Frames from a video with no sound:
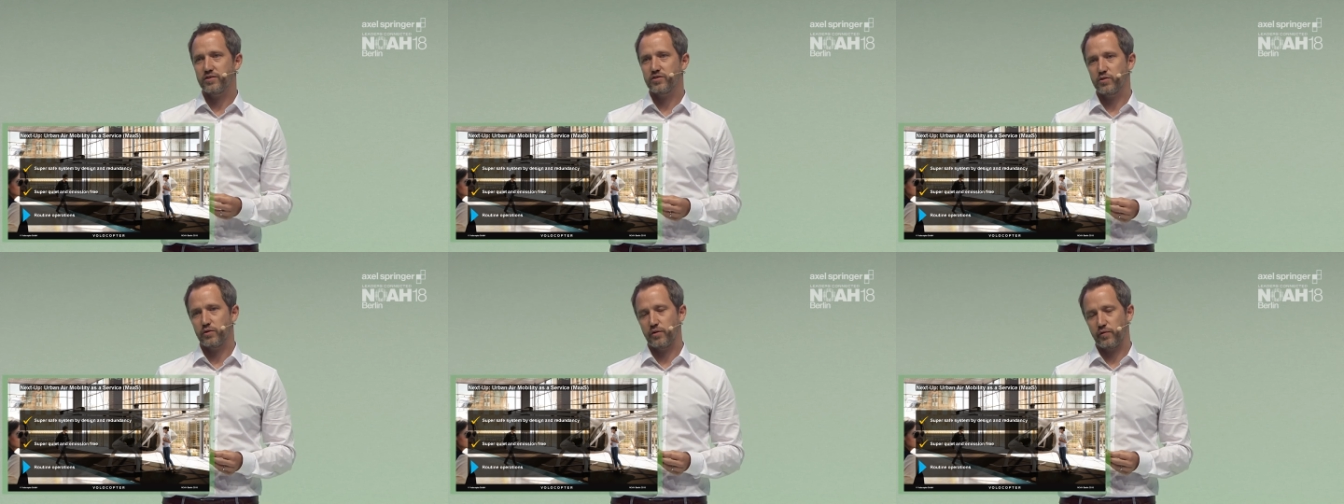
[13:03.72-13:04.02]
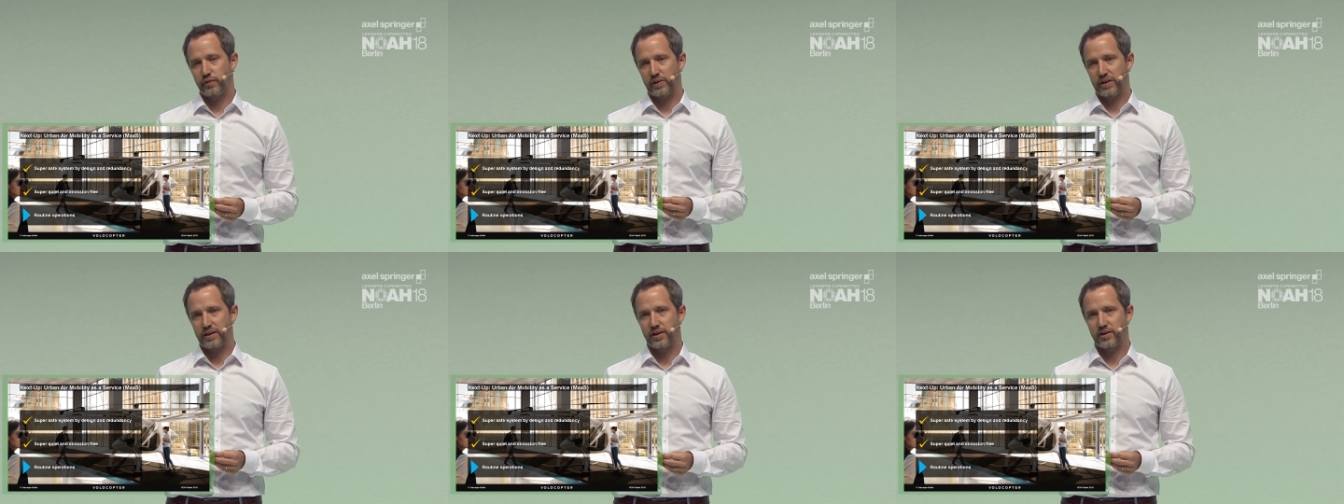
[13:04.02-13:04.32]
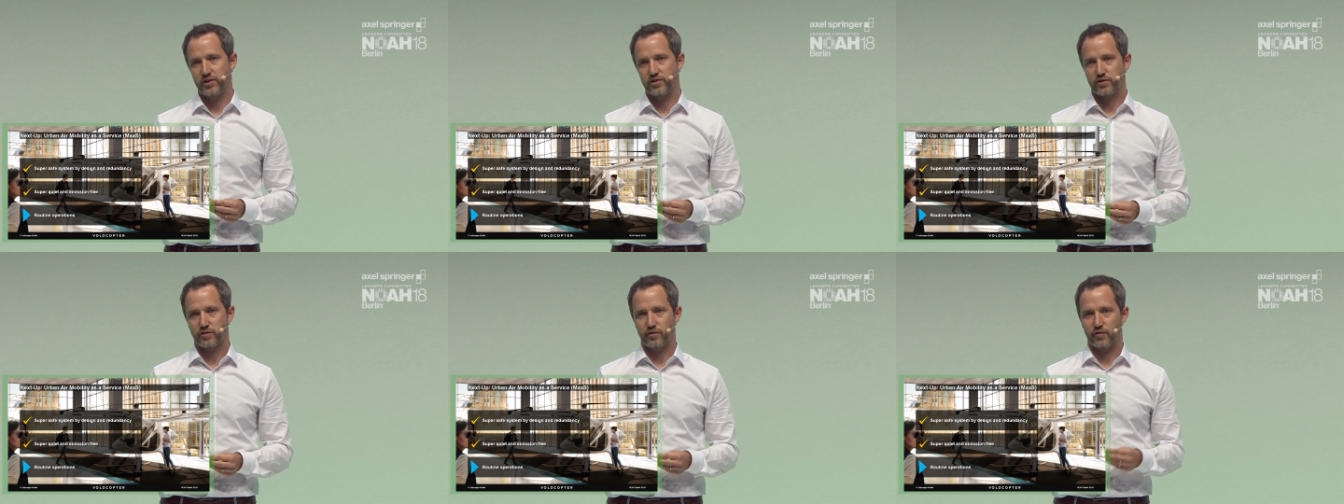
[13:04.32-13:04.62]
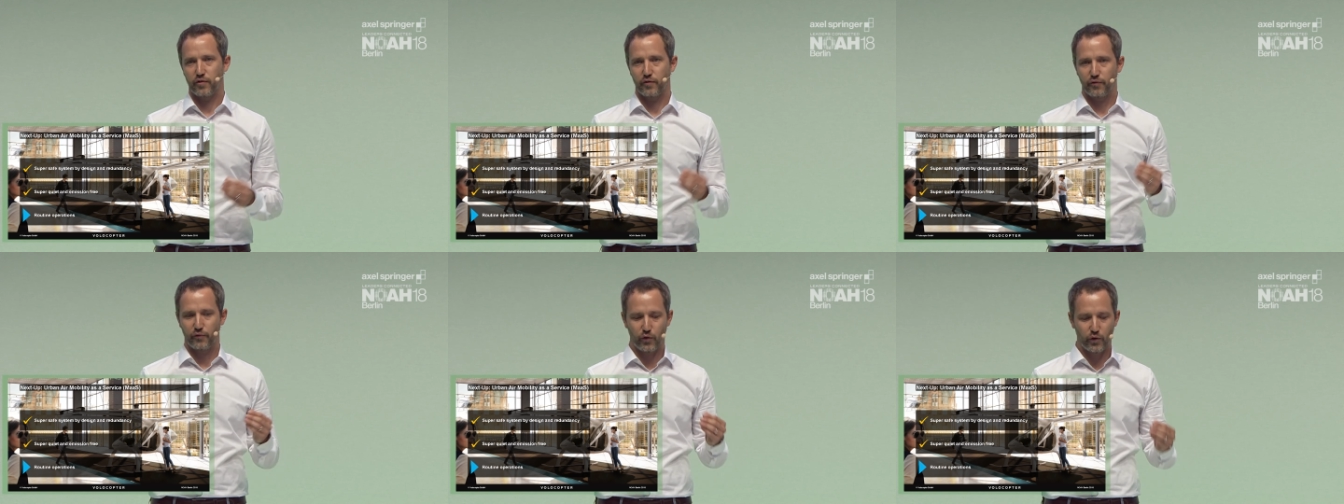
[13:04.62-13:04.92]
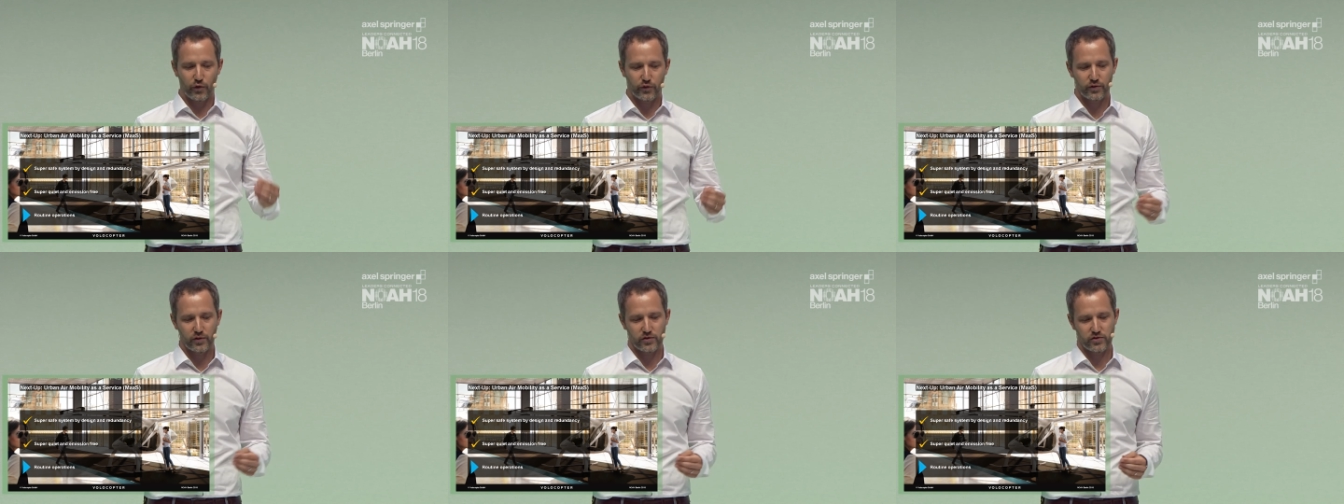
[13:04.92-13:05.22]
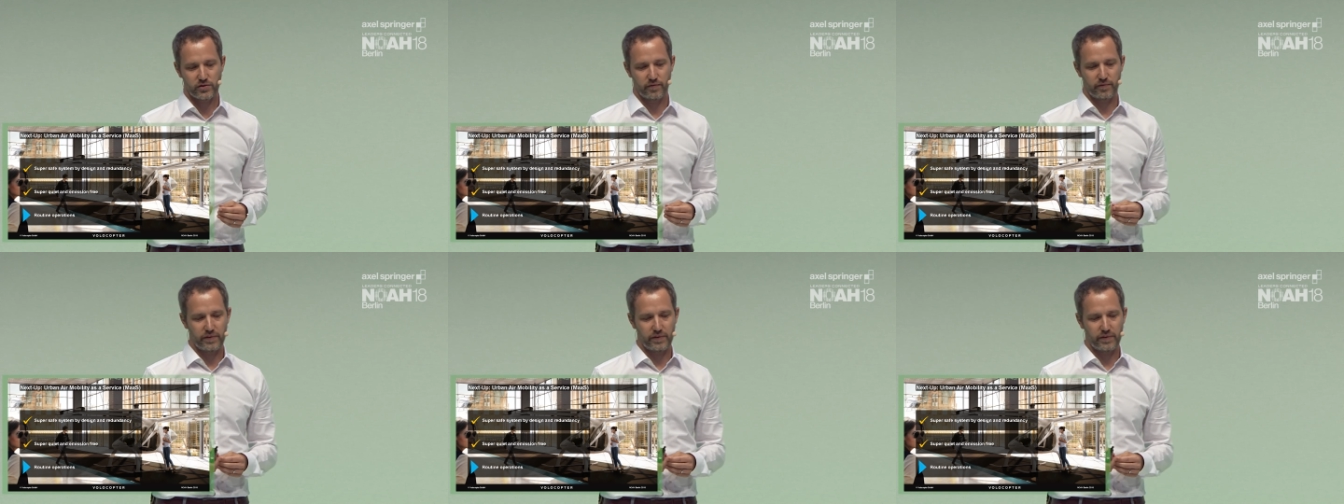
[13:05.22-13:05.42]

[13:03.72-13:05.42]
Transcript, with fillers: certification for such a